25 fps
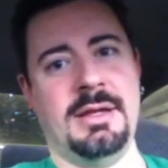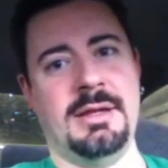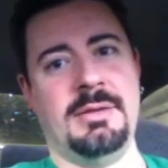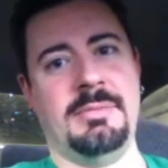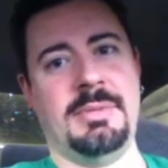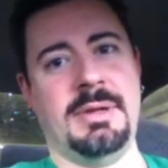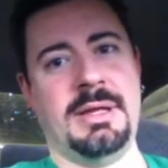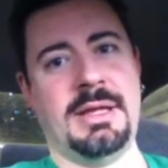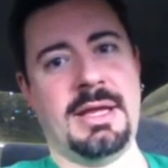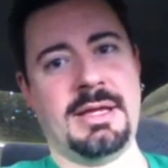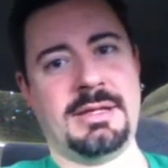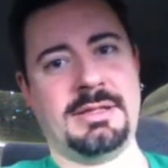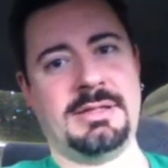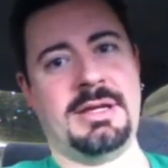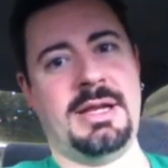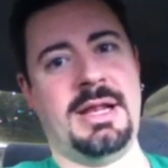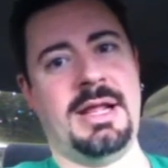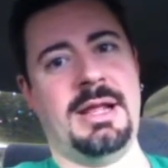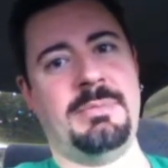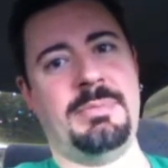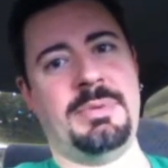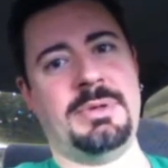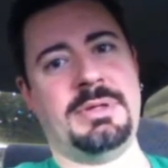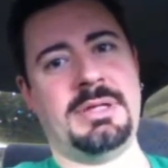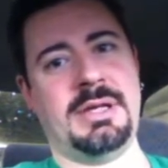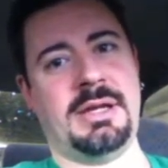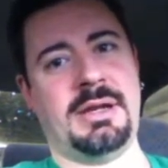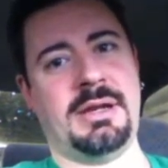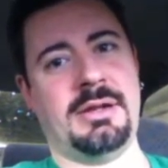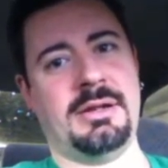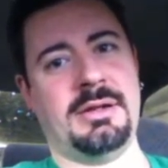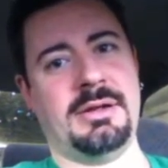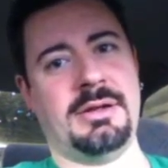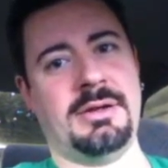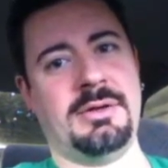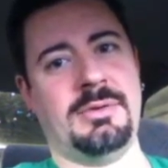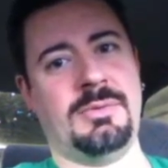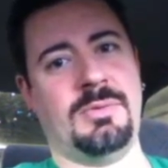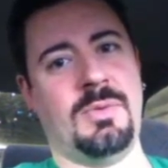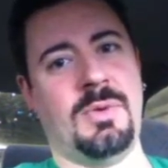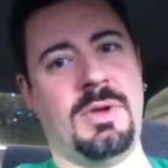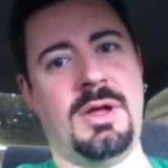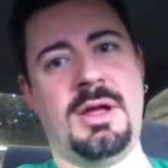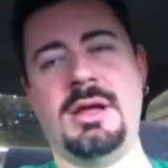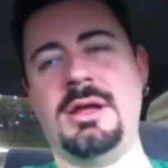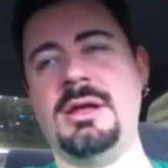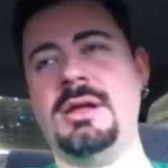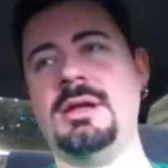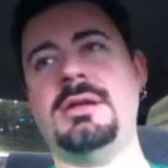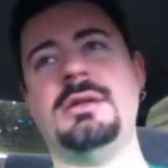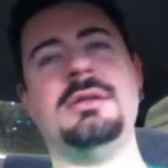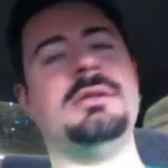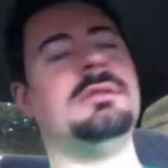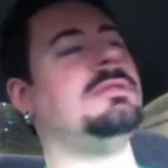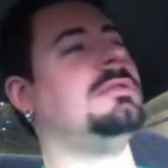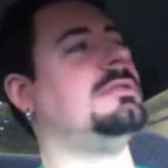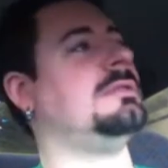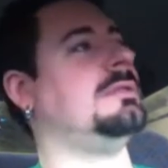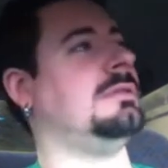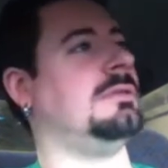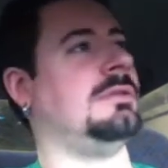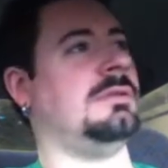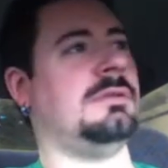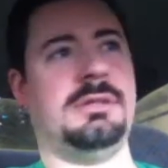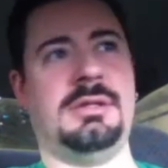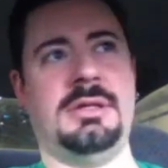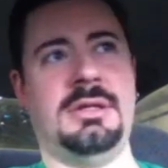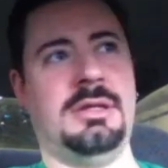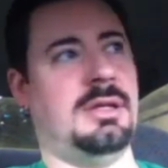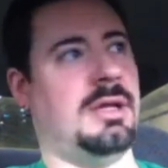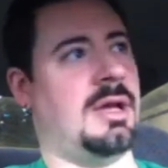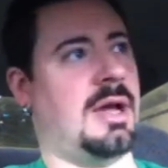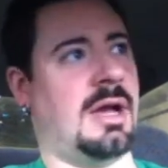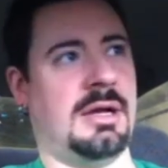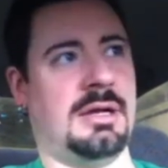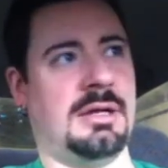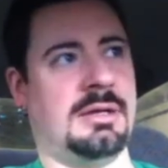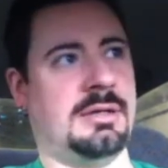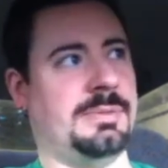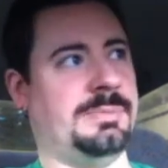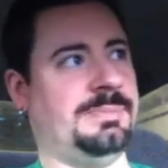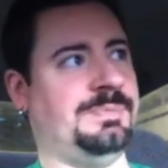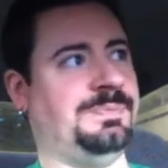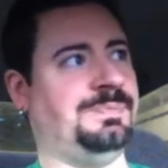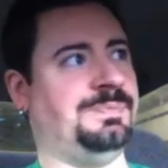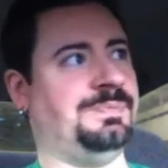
but yesterday in particular was yuck.